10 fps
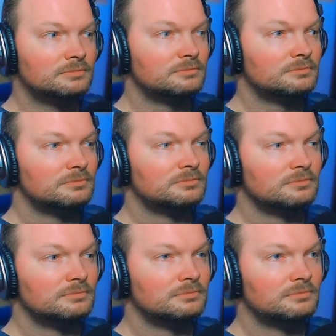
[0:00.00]

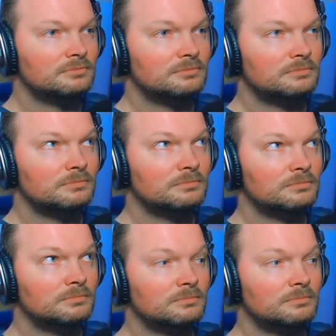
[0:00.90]
(silence)